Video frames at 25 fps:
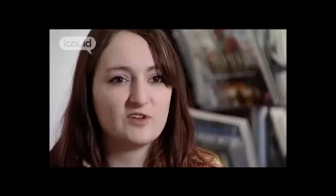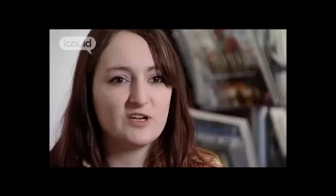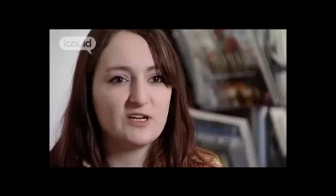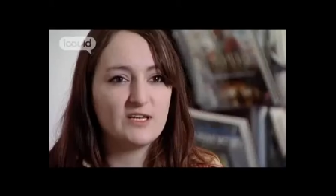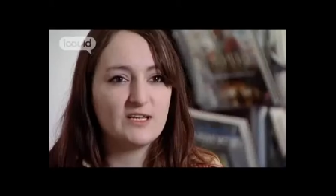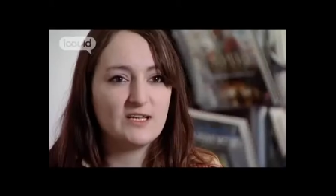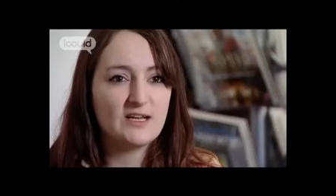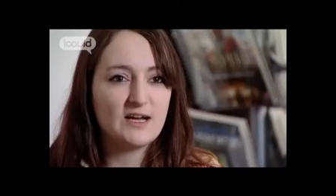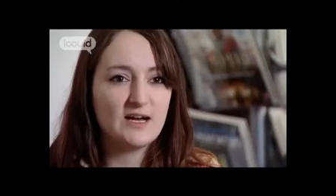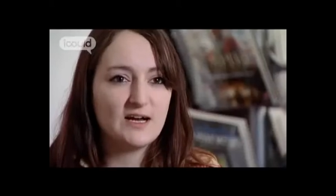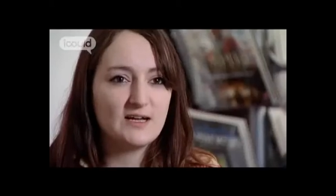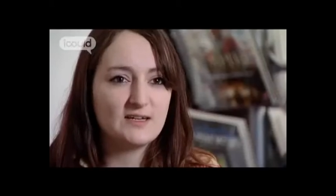
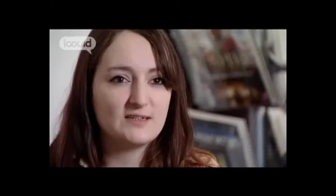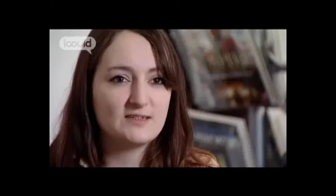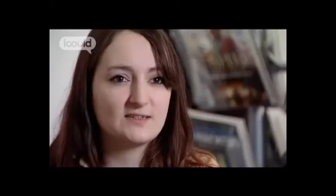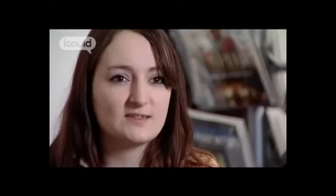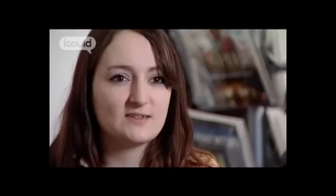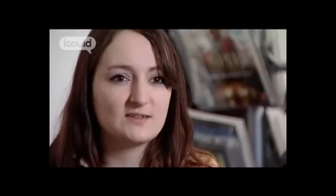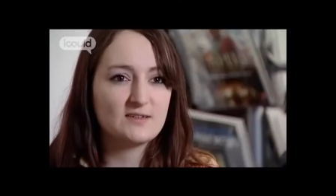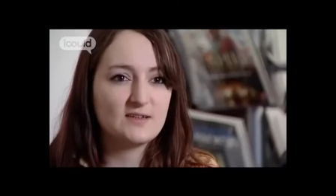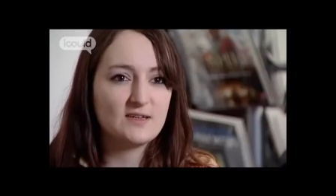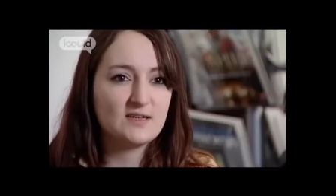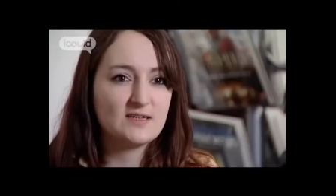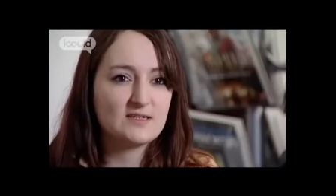really had
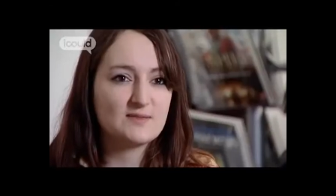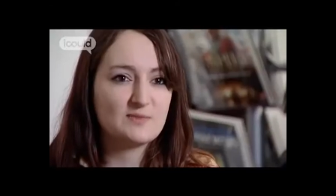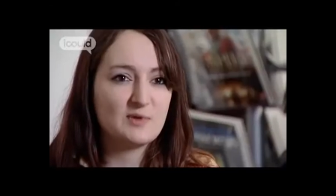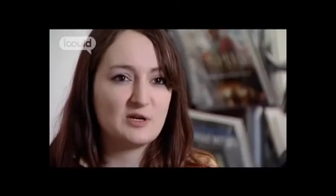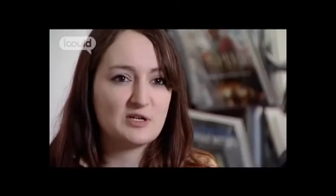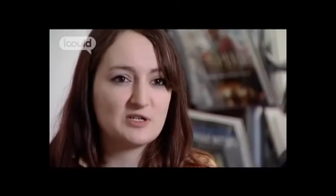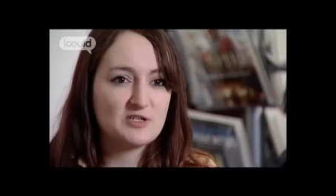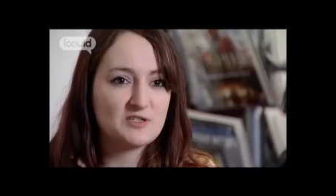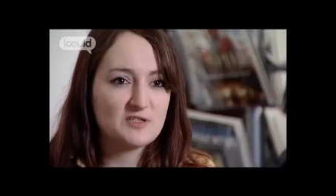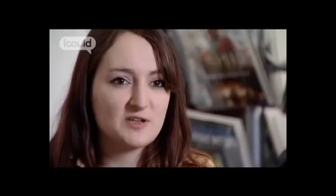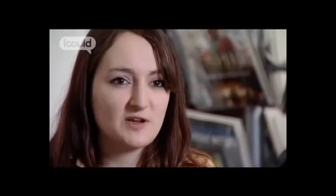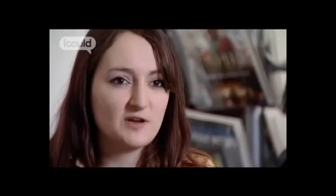as
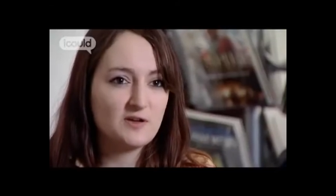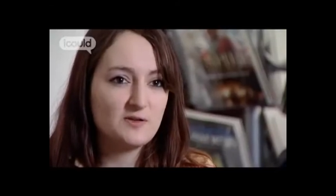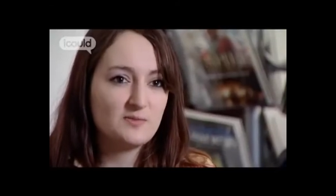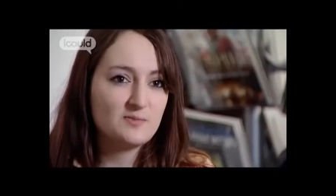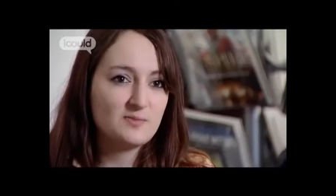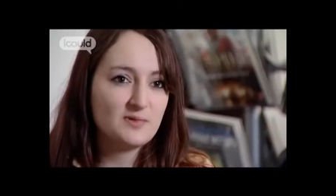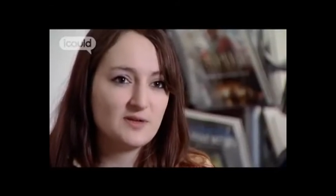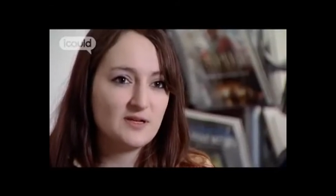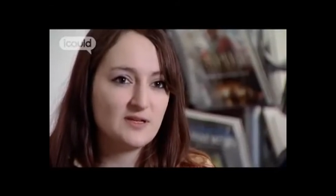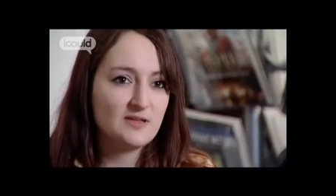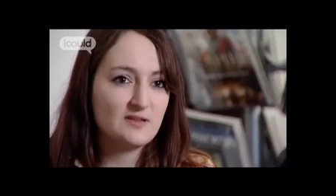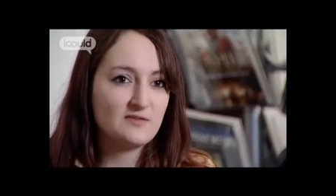much
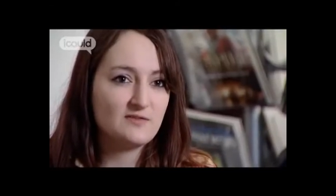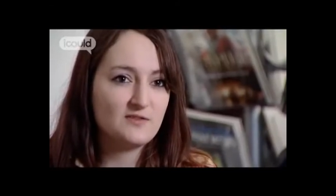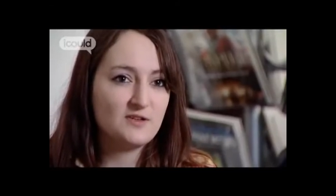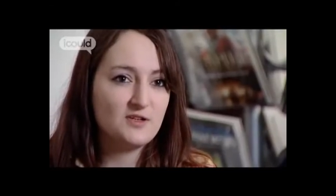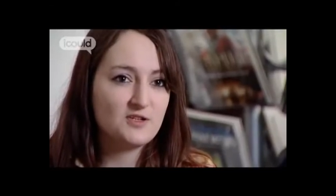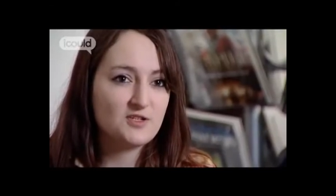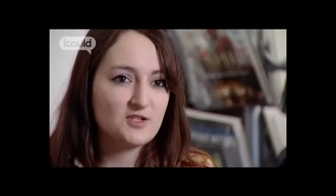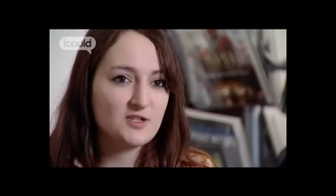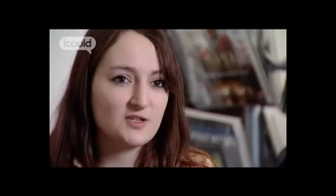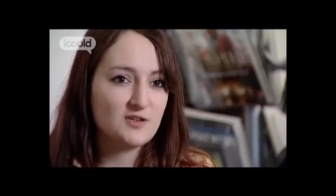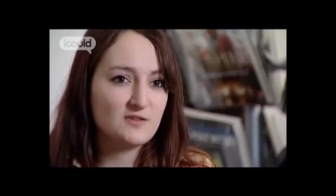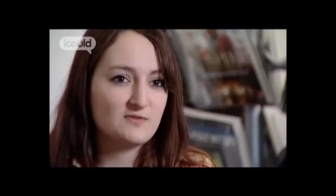scope in the
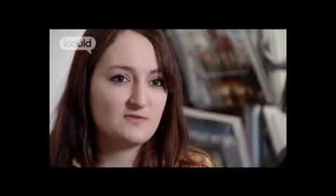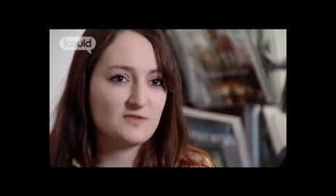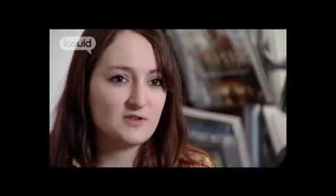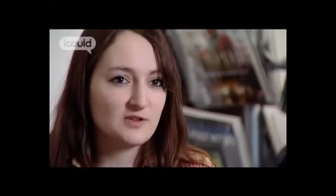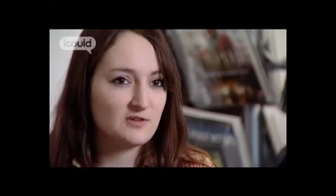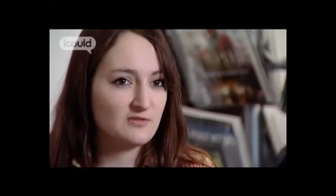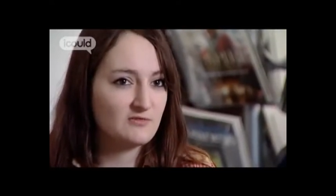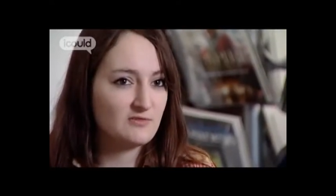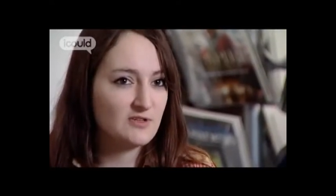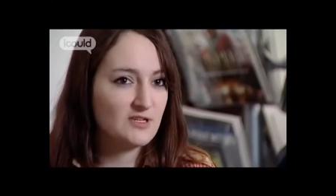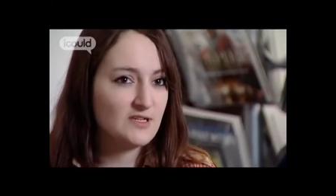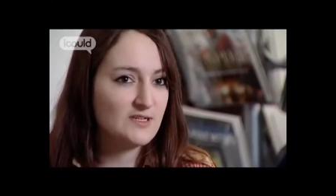future for
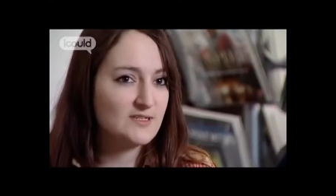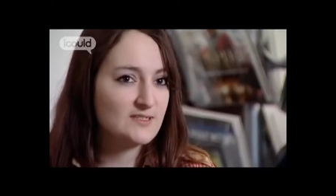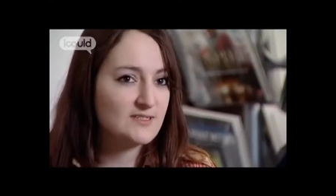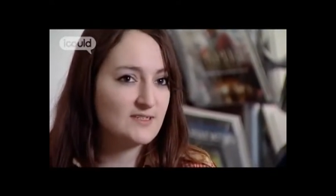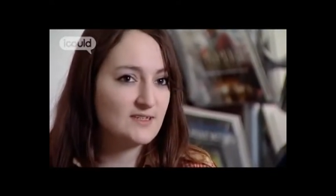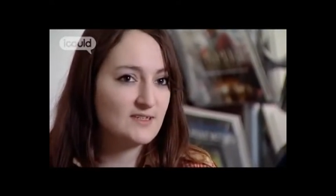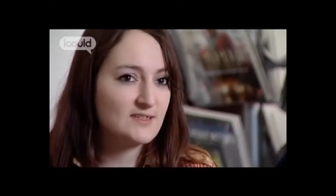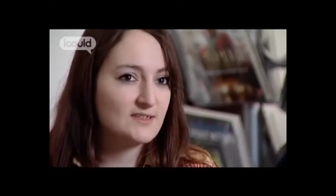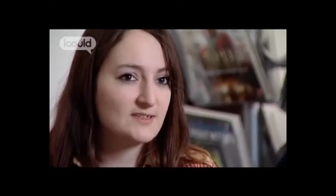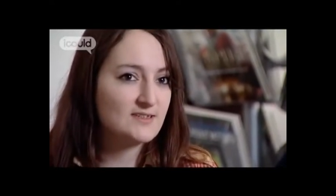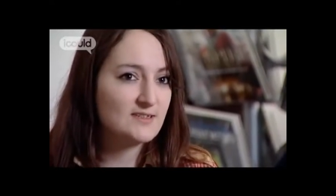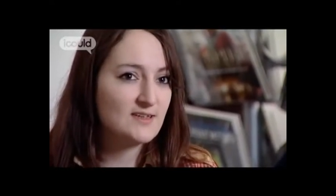
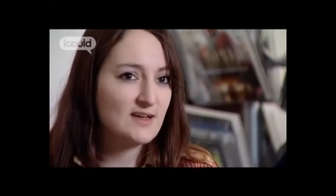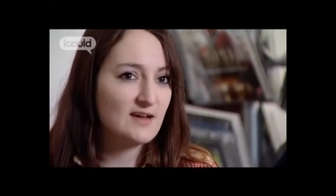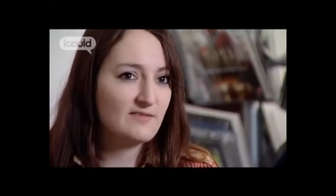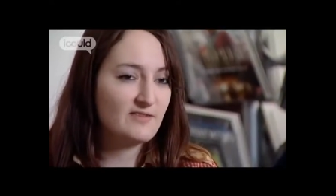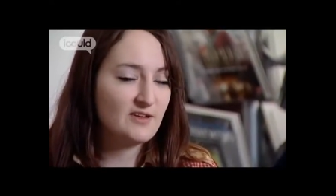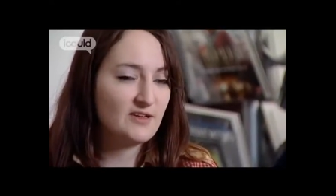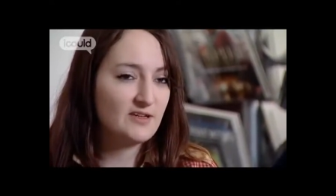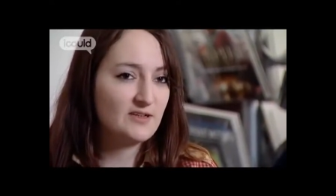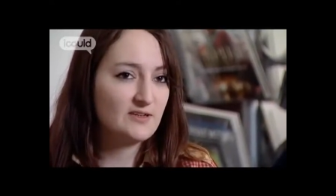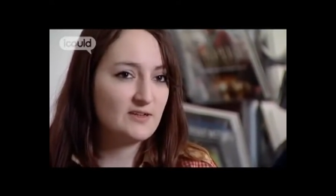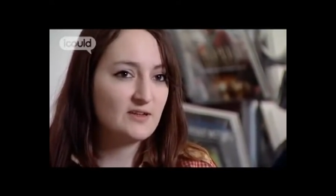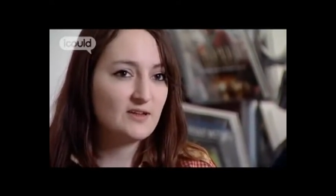careers as
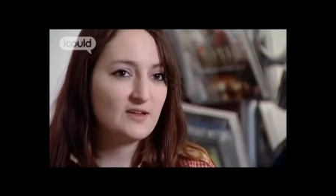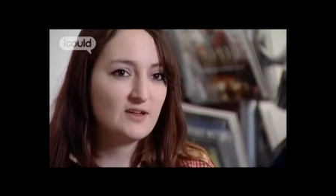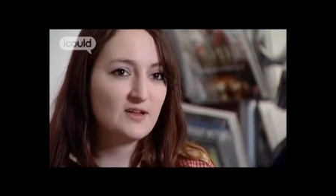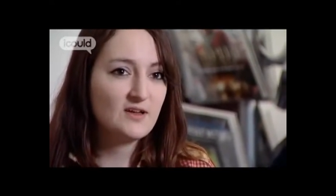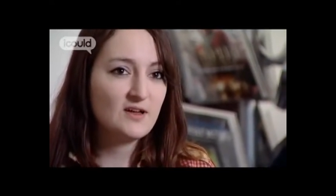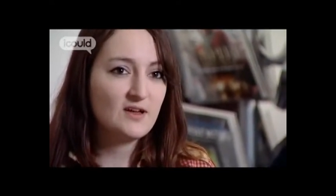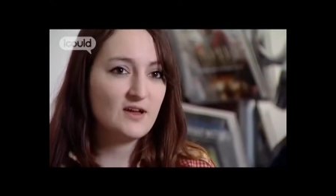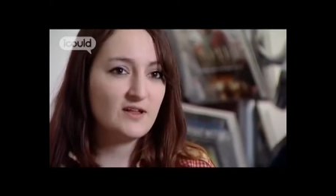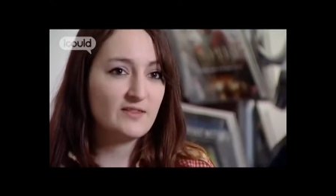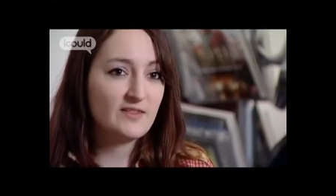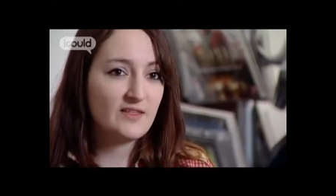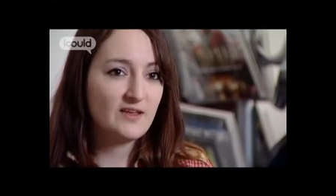having
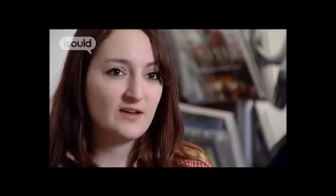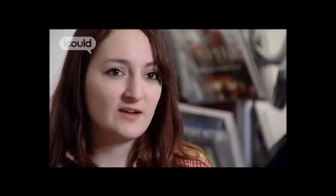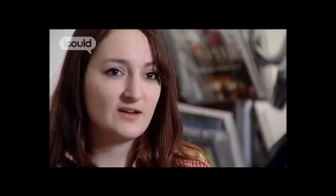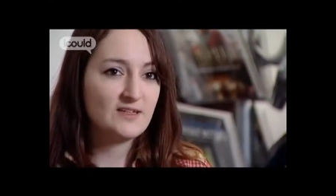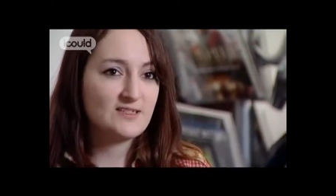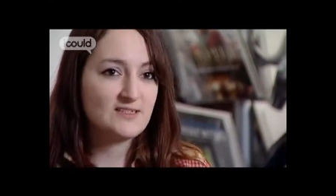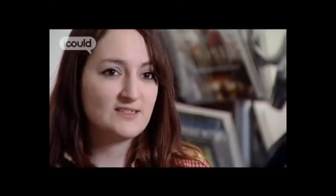the